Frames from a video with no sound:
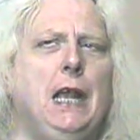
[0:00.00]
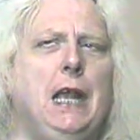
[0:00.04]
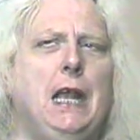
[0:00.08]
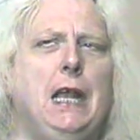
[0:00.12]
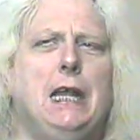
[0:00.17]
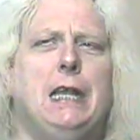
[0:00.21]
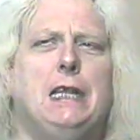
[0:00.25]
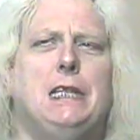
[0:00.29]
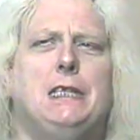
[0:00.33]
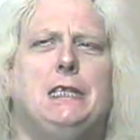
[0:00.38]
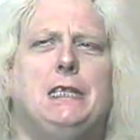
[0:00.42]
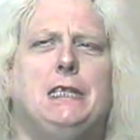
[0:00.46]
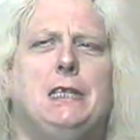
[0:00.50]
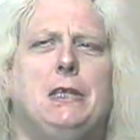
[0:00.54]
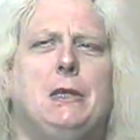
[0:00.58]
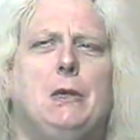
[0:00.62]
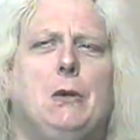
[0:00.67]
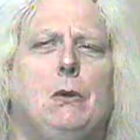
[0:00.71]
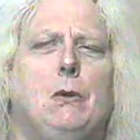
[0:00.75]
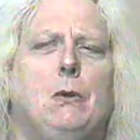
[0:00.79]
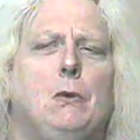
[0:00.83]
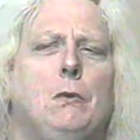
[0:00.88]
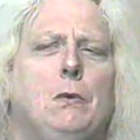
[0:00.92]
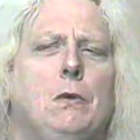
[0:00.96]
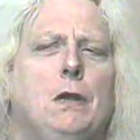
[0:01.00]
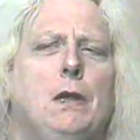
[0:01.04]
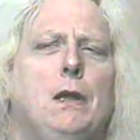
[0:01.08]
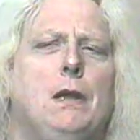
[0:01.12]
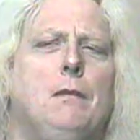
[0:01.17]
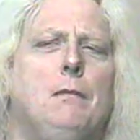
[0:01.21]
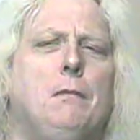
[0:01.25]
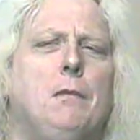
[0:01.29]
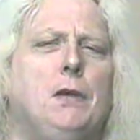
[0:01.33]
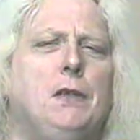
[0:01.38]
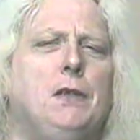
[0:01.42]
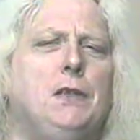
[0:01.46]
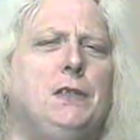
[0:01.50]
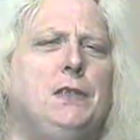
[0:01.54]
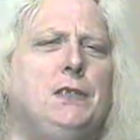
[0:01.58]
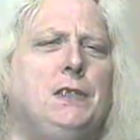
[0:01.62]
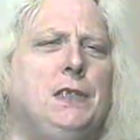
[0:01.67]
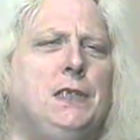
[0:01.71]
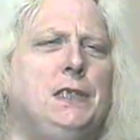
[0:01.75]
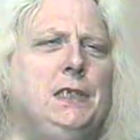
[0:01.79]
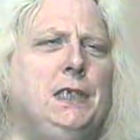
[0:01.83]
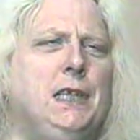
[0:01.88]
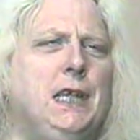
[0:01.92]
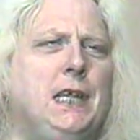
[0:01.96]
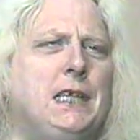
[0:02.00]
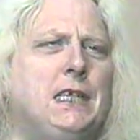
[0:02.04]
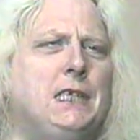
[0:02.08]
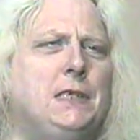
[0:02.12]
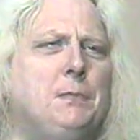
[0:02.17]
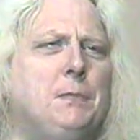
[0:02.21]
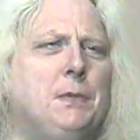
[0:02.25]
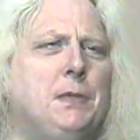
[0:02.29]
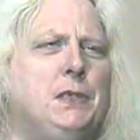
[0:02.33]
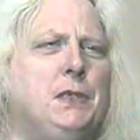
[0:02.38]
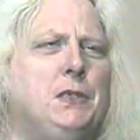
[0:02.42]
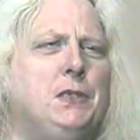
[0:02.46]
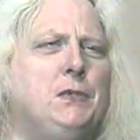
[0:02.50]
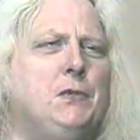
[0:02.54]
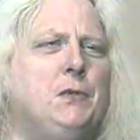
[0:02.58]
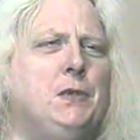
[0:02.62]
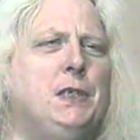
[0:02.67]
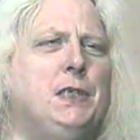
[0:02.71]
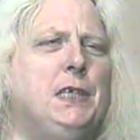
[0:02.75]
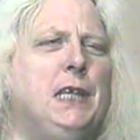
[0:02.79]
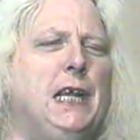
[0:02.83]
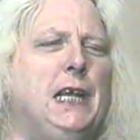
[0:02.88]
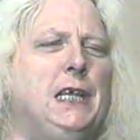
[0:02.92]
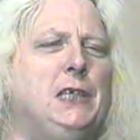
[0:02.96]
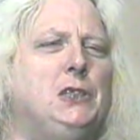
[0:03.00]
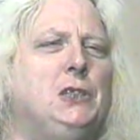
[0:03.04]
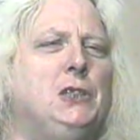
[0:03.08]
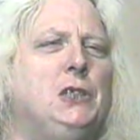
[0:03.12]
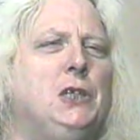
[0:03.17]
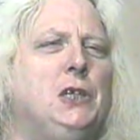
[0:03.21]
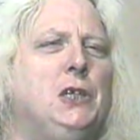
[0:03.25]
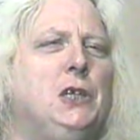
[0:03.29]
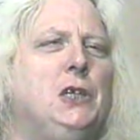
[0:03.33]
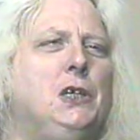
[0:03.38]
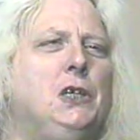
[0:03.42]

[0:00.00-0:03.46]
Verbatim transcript: And so Mother said yes, but there's one catch.